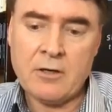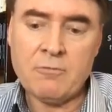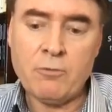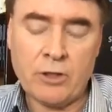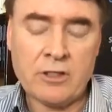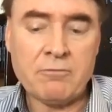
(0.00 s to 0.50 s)

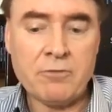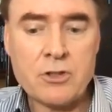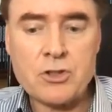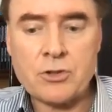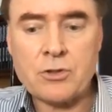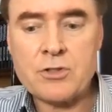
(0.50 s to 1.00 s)
for
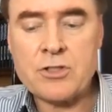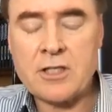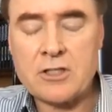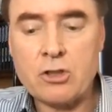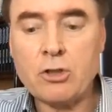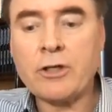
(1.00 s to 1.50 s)
individuals
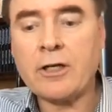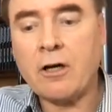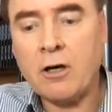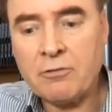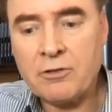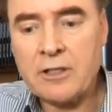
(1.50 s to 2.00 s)
that's looking
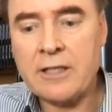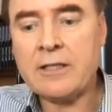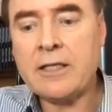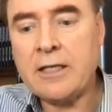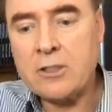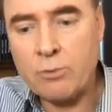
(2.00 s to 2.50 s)
after their
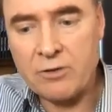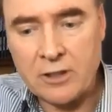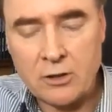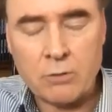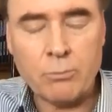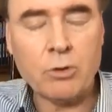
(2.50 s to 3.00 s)
needs within
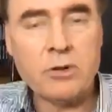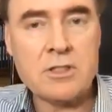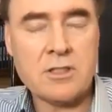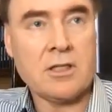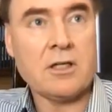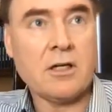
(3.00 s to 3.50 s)
a
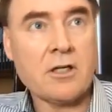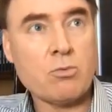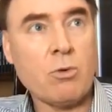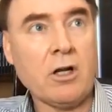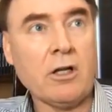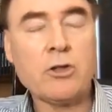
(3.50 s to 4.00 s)
community as well.